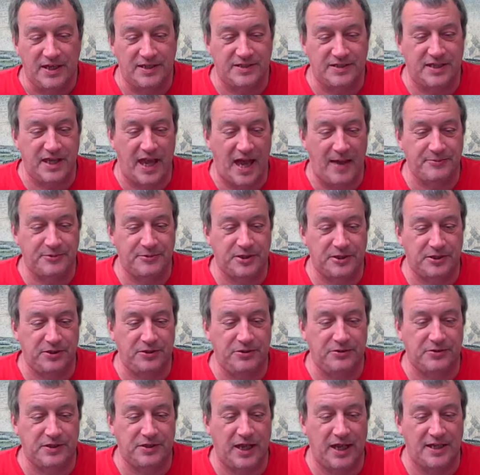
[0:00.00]
is the
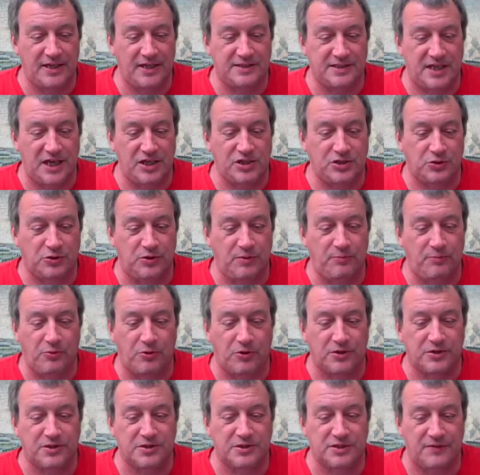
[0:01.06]
absolute and essential
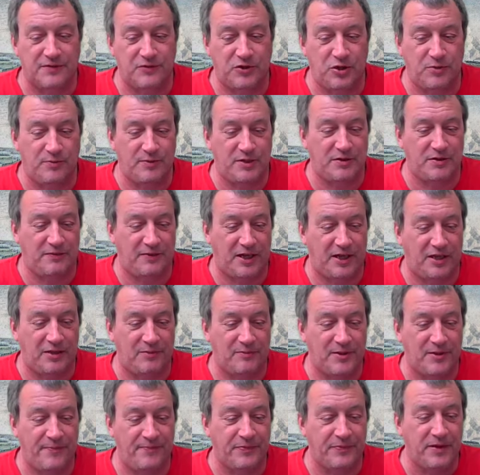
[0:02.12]
importance of human
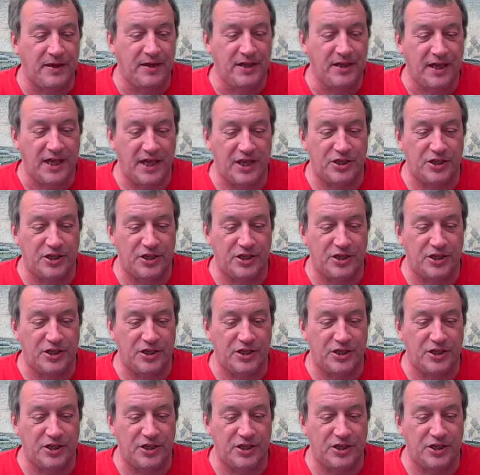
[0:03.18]
development